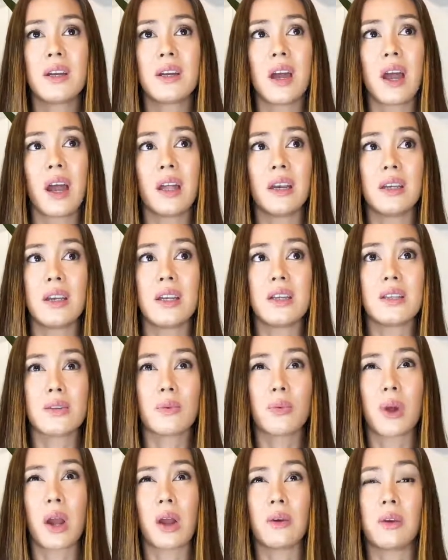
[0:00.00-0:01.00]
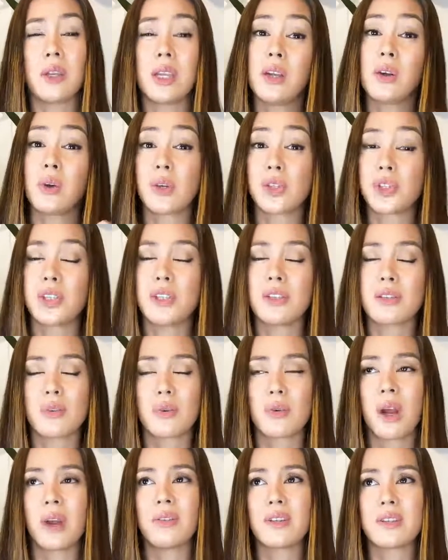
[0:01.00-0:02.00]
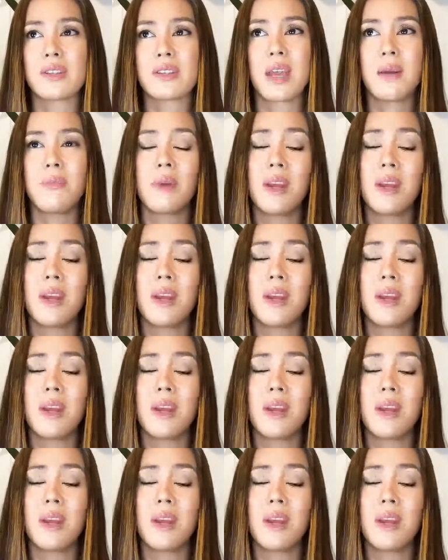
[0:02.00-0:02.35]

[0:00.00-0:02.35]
and he or she is around the same